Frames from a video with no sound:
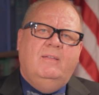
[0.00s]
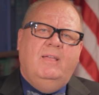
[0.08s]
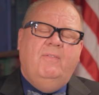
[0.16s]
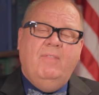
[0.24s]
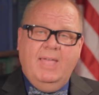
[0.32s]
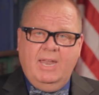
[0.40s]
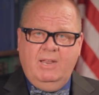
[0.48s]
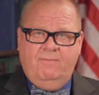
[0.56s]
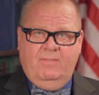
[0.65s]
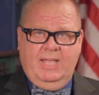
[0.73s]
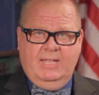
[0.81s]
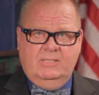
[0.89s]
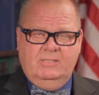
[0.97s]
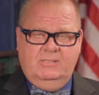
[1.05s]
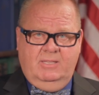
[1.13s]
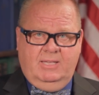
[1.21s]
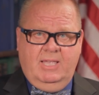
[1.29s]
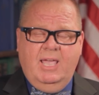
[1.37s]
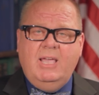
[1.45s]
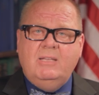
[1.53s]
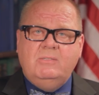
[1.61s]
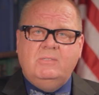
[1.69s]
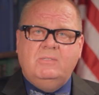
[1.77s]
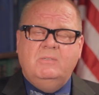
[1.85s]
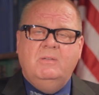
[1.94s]
And then if that's the
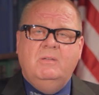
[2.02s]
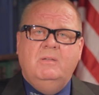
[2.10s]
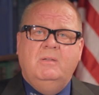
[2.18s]
case,